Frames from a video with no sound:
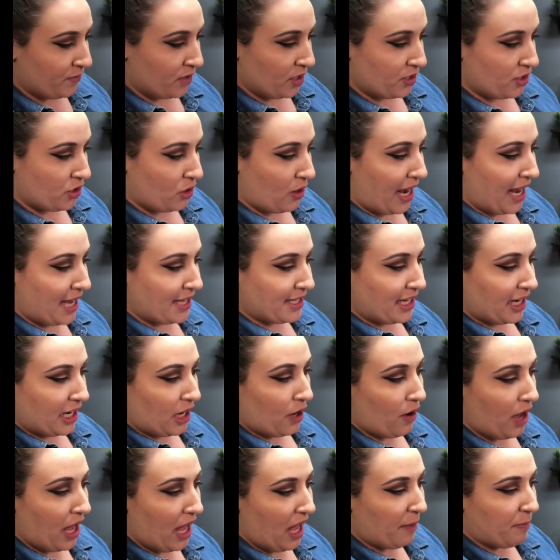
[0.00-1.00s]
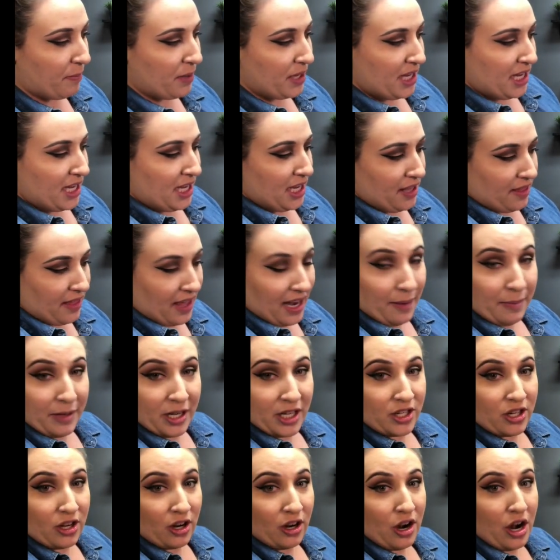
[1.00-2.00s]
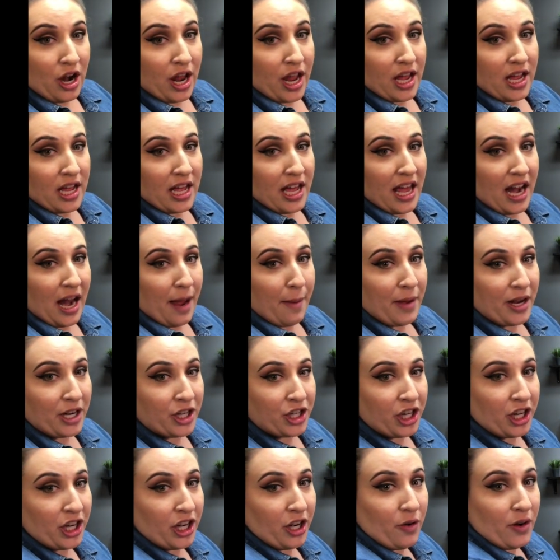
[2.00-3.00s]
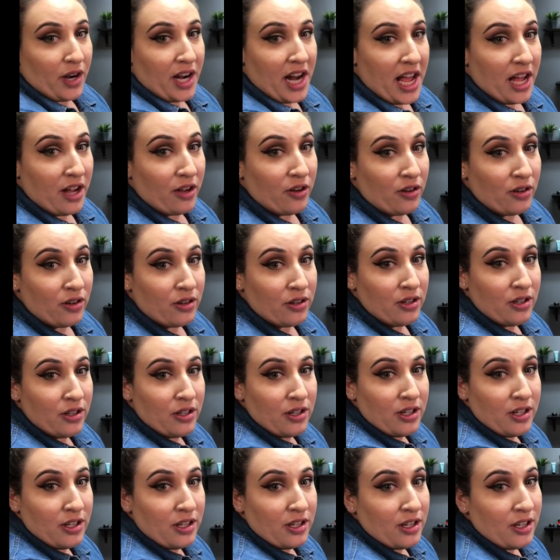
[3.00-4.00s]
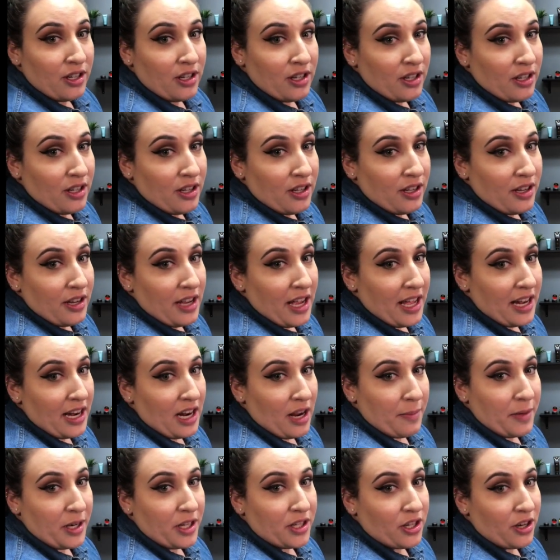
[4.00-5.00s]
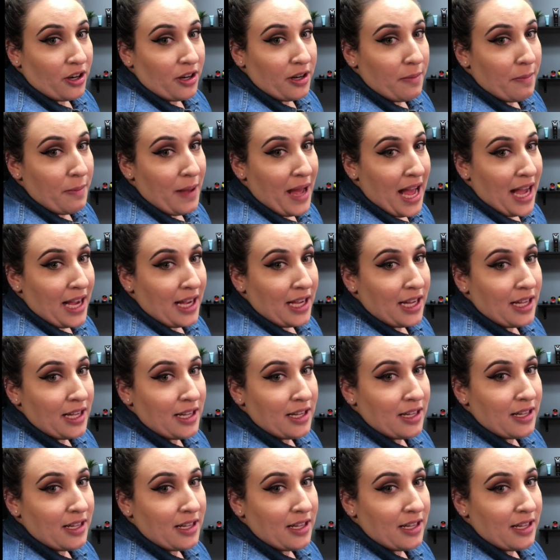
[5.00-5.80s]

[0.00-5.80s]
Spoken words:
So as I go up, then I'm gonna turn it, and I'm actually gonna go on angle. And now I'm gonna turn it back.